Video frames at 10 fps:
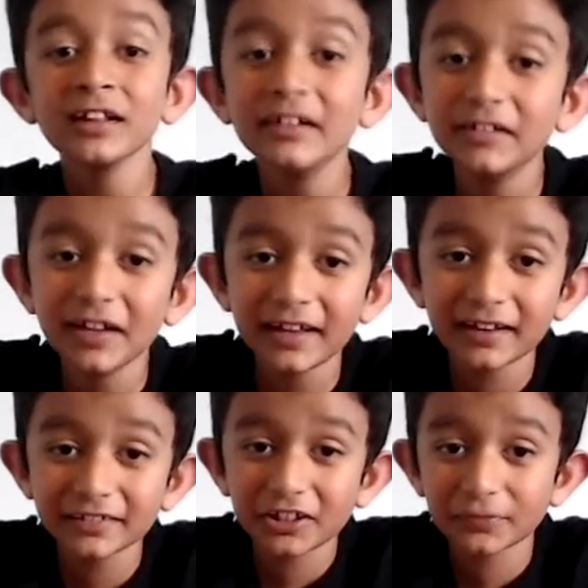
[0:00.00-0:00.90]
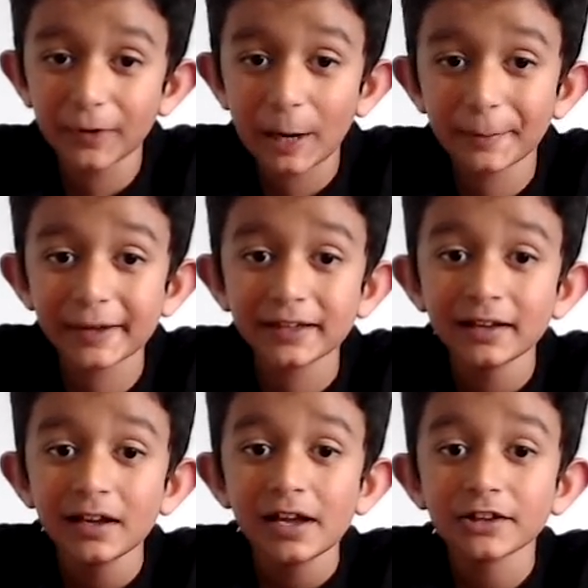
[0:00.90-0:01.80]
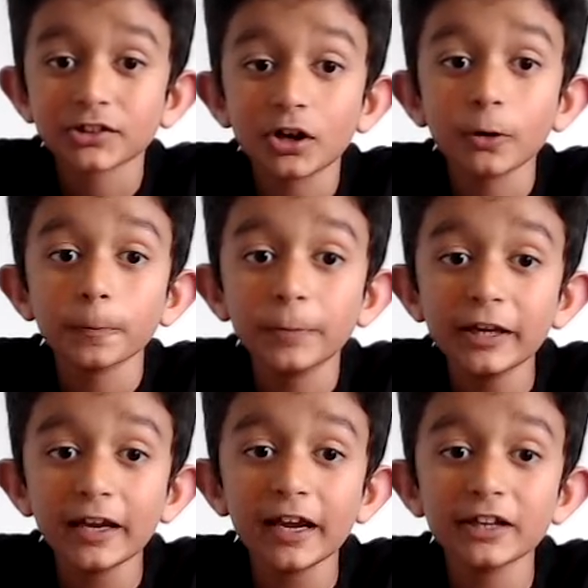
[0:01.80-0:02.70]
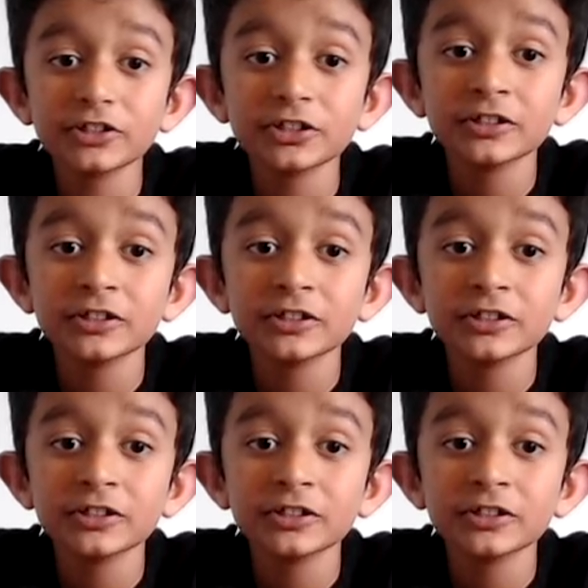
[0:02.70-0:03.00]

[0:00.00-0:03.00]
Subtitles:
Today's experiment is called pH